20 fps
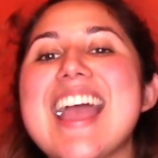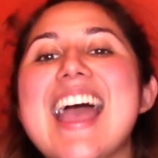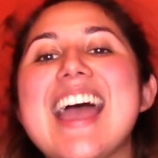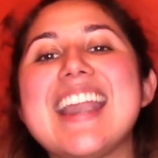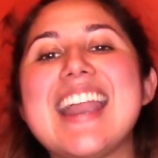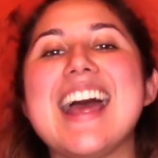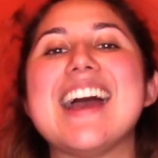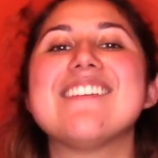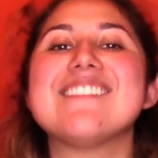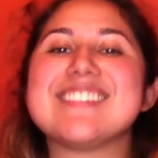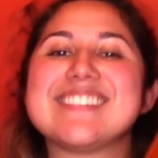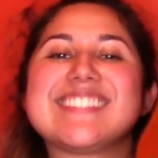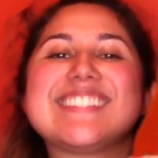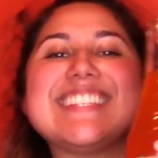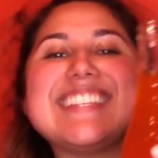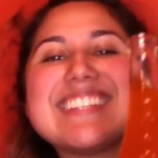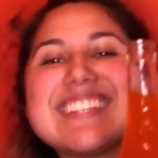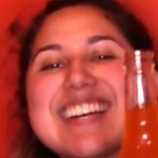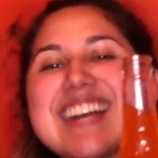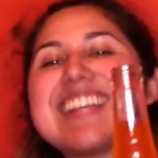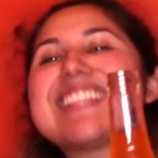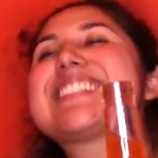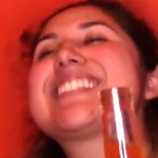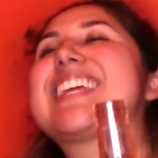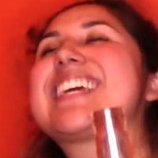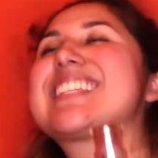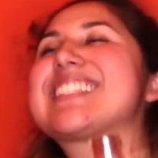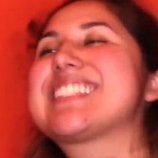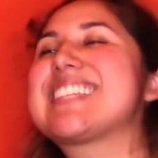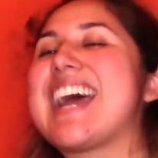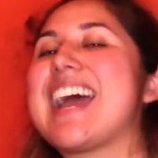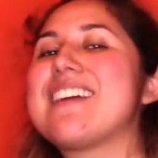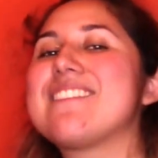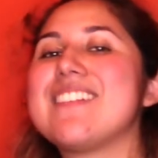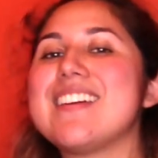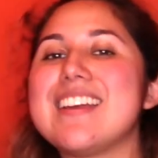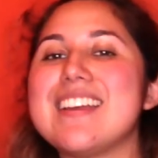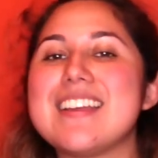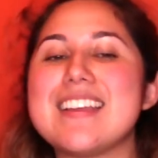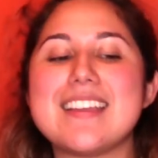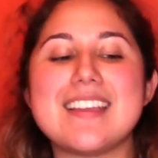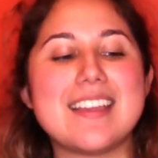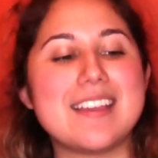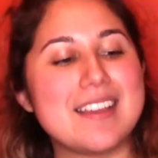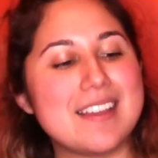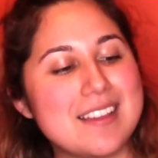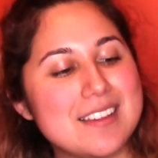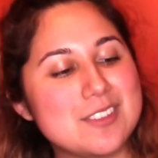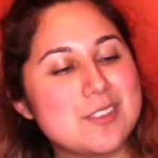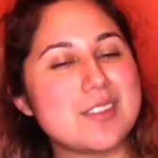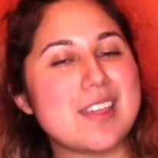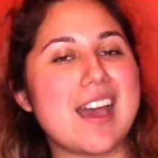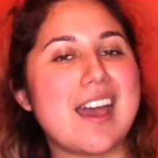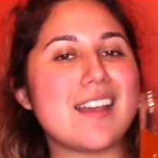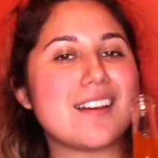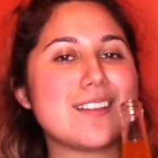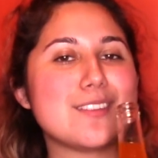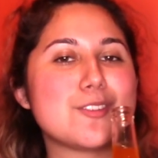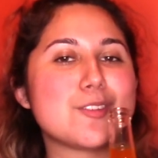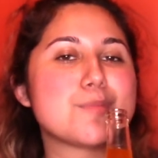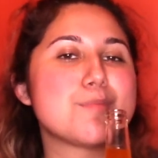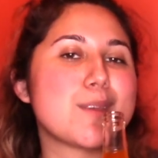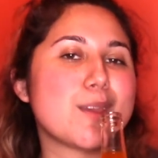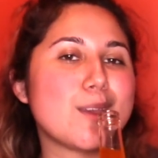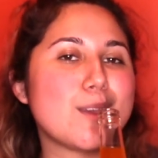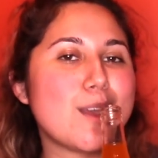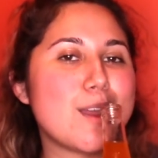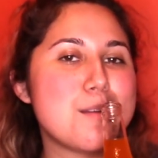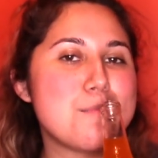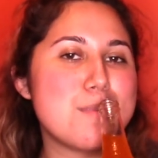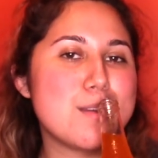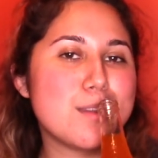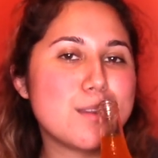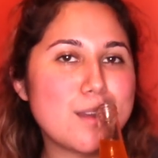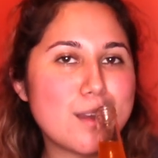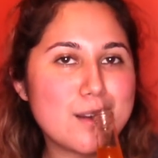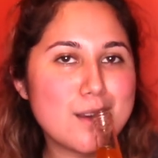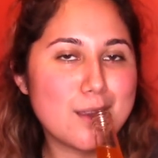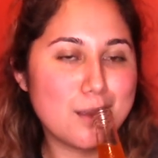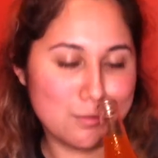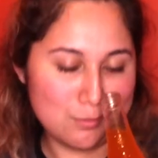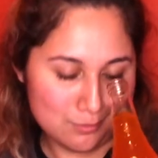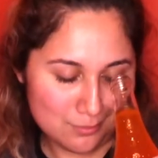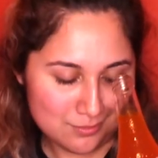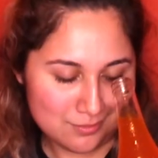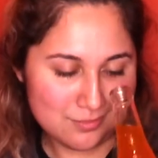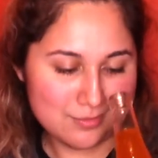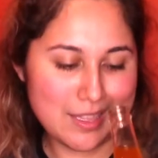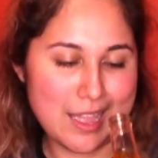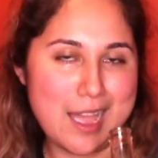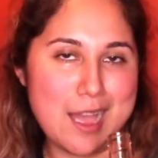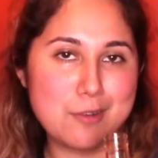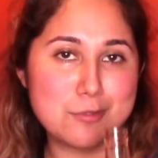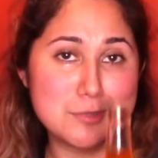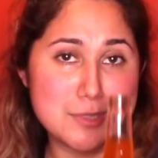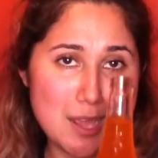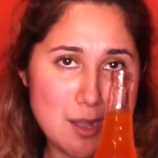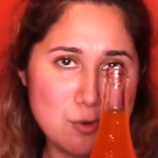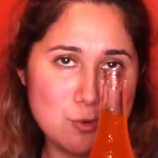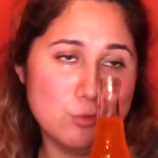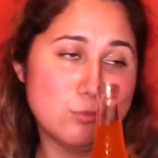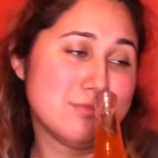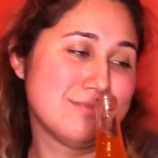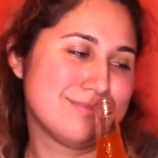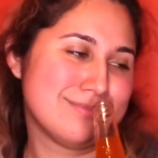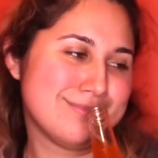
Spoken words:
And I will see you guys next time. To the jarritos Mexicana Americana. Out, salud.